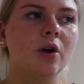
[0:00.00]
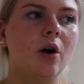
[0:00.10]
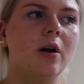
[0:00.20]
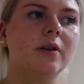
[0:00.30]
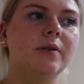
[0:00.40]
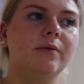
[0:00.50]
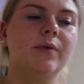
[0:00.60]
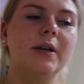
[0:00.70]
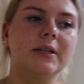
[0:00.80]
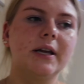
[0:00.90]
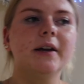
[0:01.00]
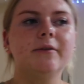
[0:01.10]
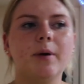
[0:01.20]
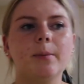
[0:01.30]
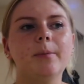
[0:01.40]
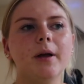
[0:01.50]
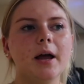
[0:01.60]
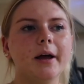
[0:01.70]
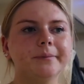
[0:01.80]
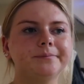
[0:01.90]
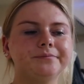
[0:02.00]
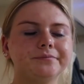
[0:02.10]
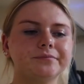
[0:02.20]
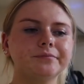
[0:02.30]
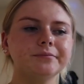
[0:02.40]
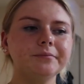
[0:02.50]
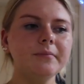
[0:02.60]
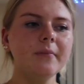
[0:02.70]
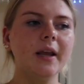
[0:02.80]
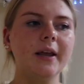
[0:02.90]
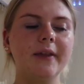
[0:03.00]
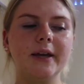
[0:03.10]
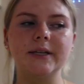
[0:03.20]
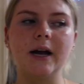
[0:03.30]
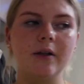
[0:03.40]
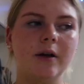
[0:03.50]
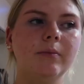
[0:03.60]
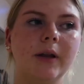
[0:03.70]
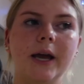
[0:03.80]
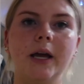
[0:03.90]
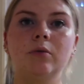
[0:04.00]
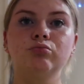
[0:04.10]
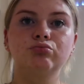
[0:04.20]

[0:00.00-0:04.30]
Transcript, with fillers: calls res life blah blah blah and they tell him like